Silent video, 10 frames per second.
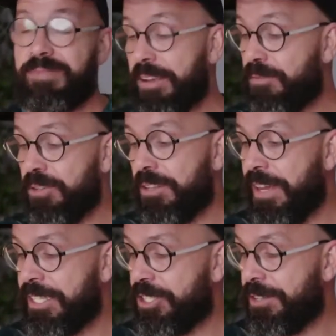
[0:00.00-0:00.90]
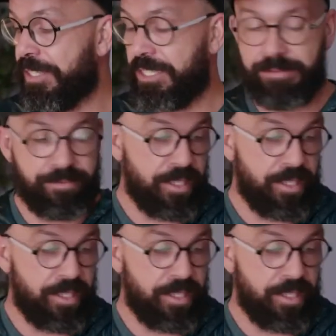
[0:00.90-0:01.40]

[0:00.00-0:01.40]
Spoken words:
take full advantage of it.